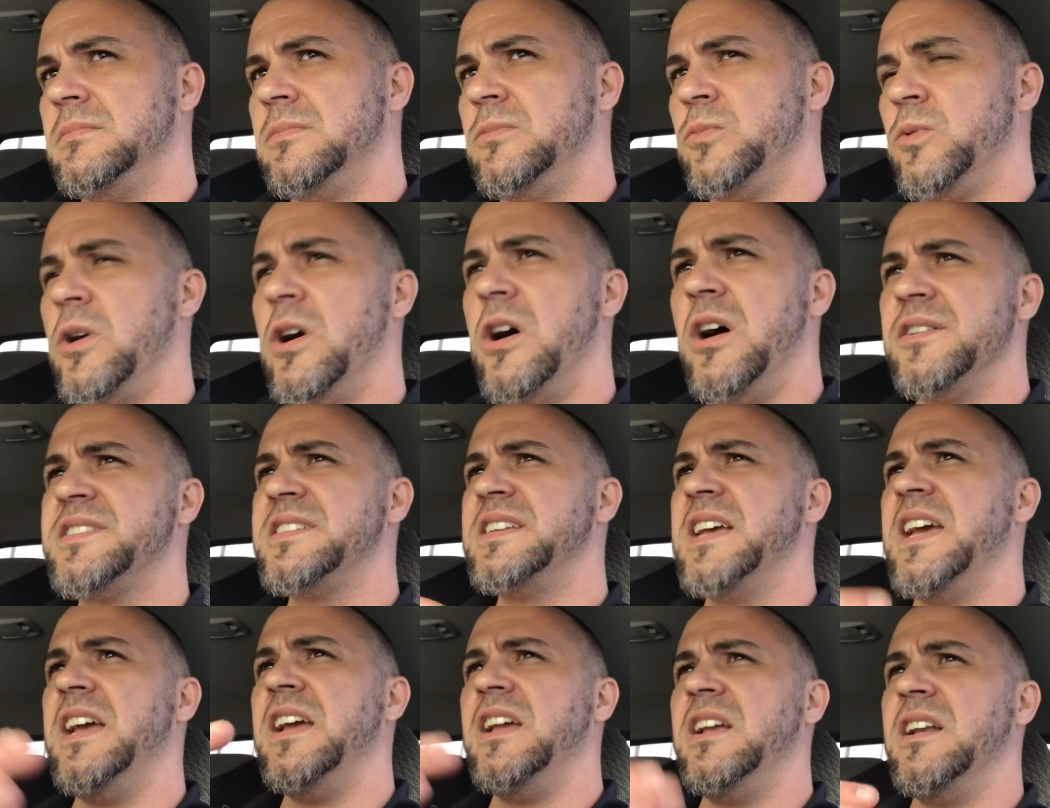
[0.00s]
we're all
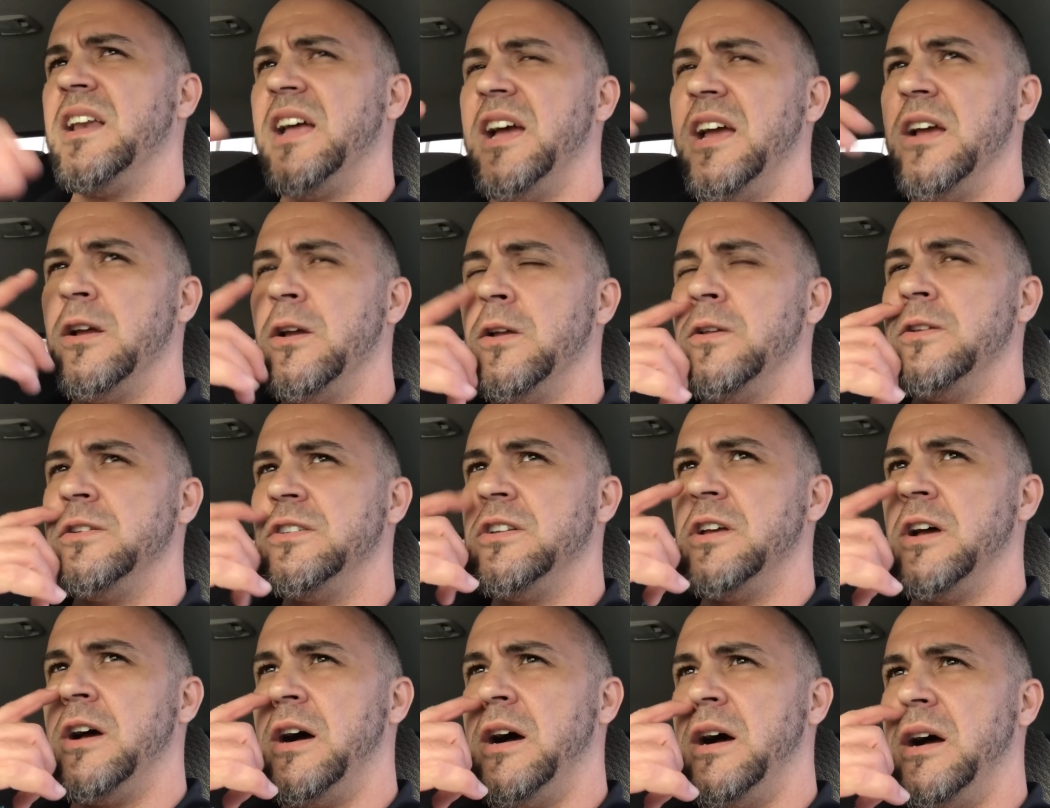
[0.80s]
saying, like,
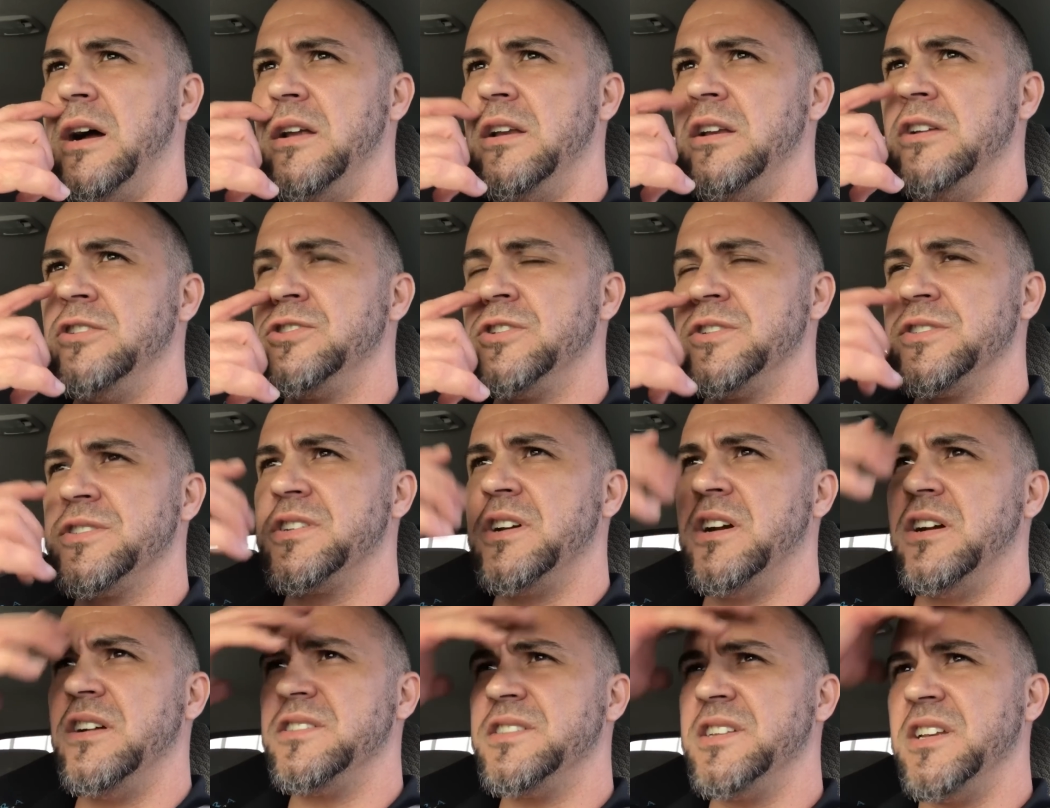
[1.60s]
the drill
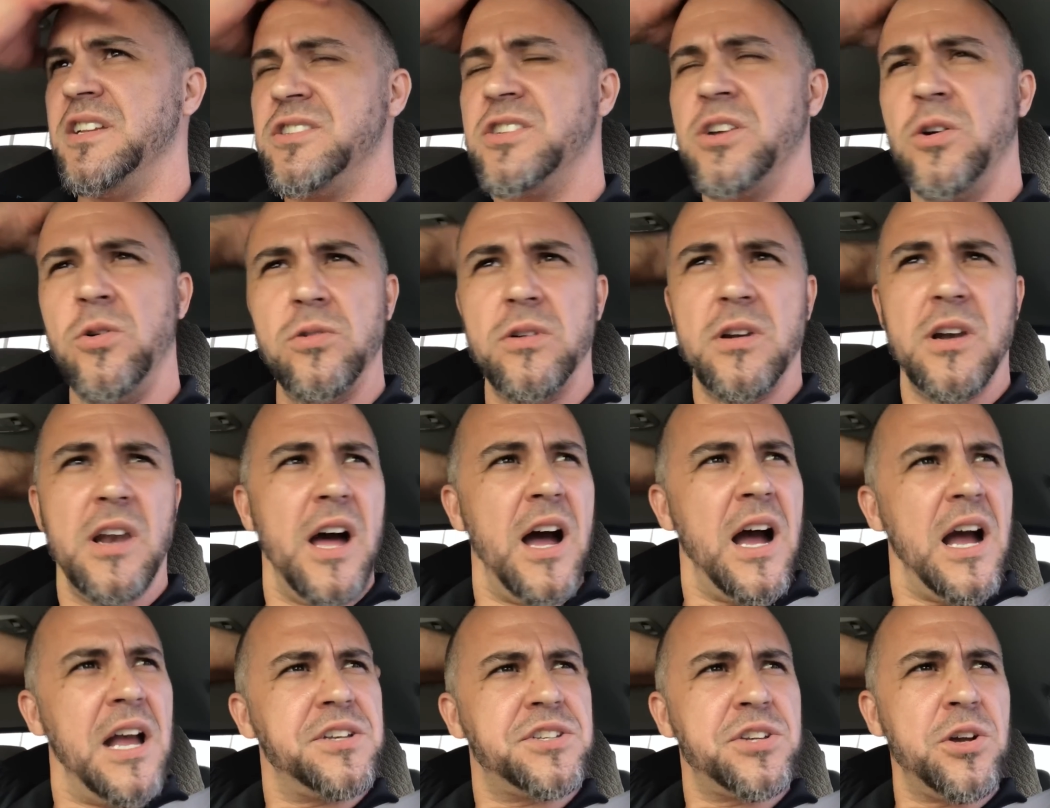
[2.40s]
sergeant saying, toe the
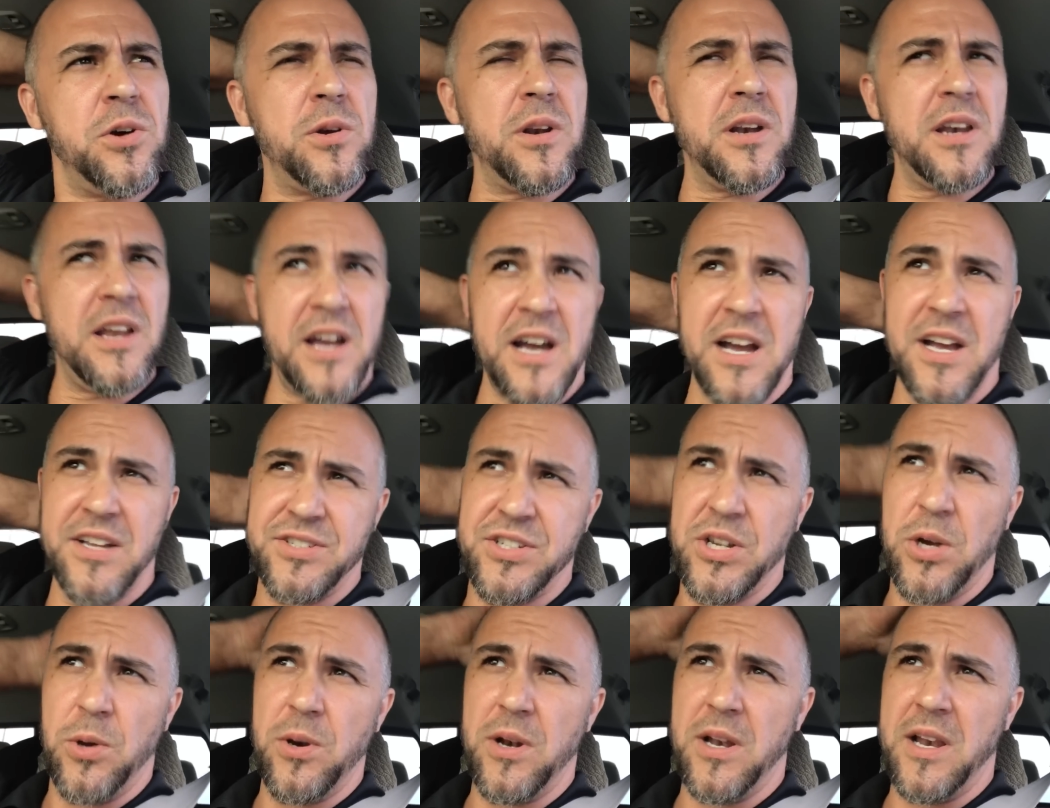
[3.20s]
line, toe the line,
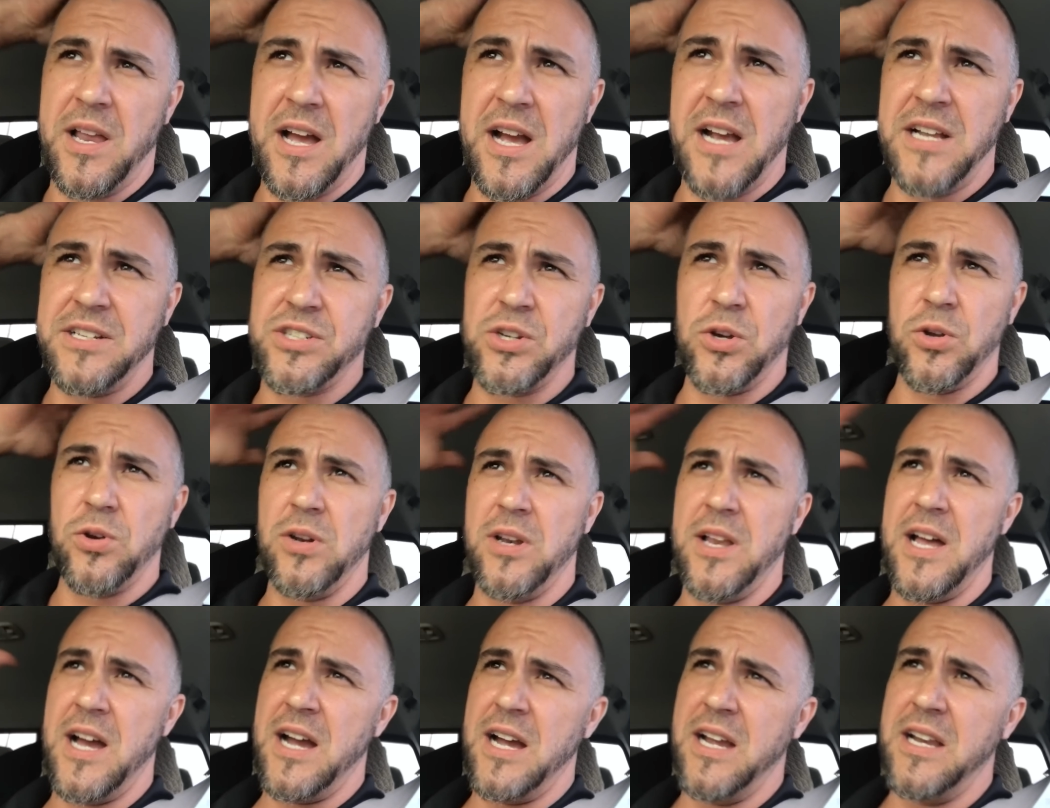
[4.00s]
toe the line, toe the
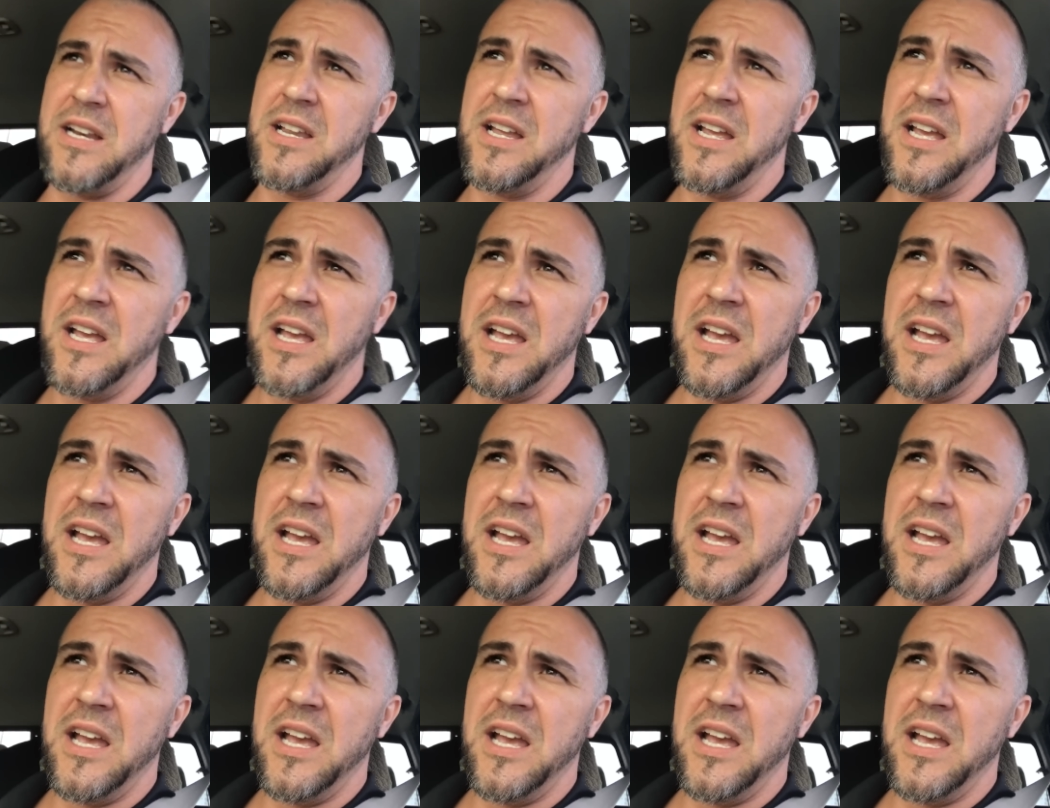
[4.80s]
line.